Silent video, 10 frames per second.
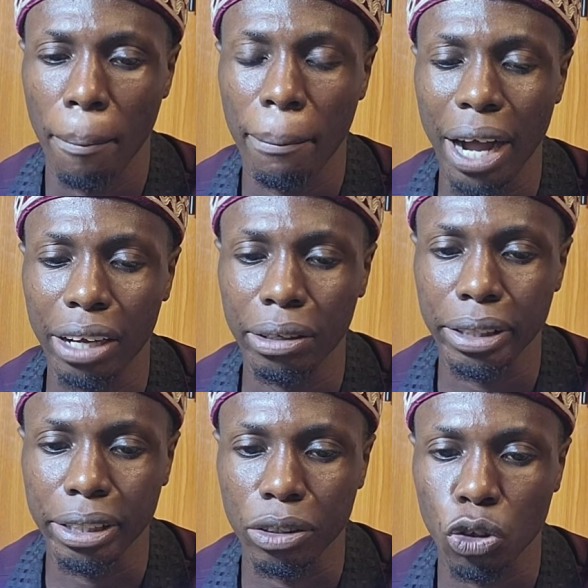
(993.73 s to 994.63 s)

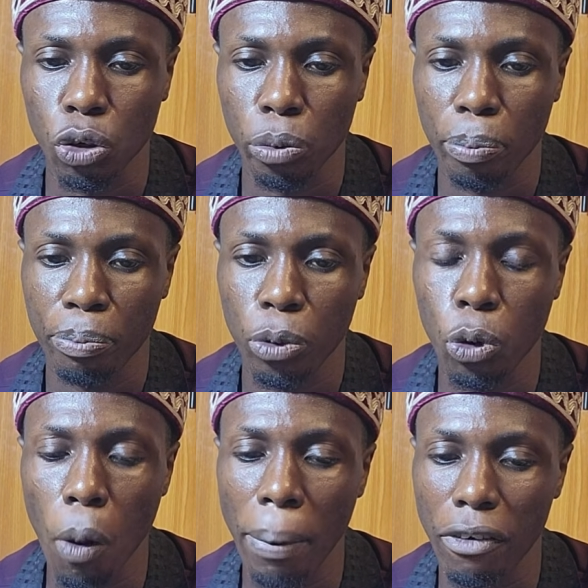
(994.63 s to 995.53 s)

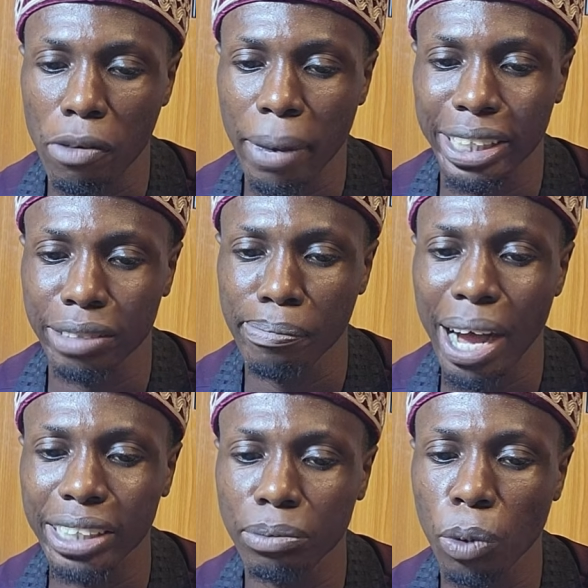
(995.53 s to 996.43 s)
Go performance,
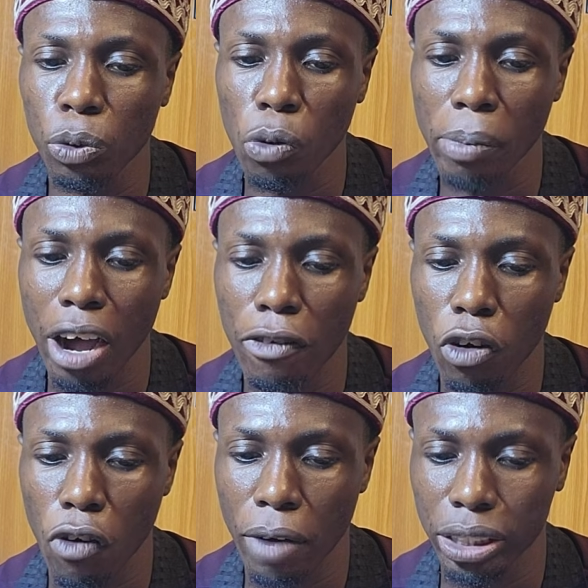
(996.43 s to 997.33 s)
maximum number
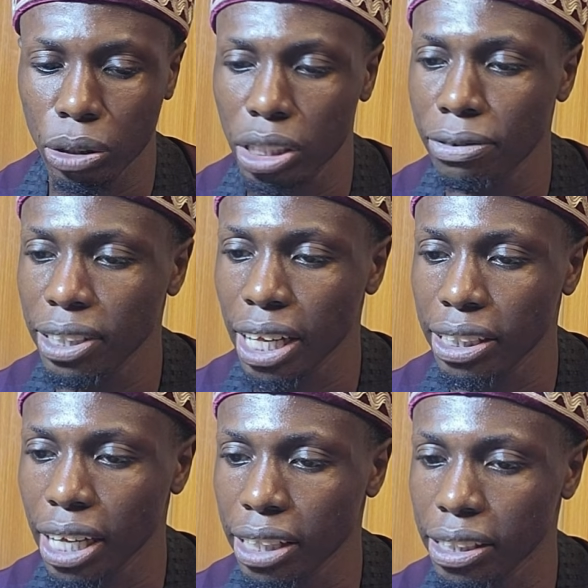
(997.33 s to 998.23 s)
of conversion, leave it
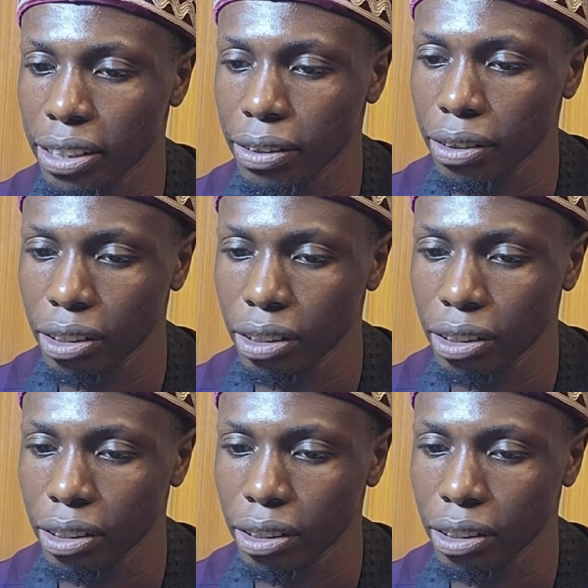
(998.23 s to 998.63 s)
at that.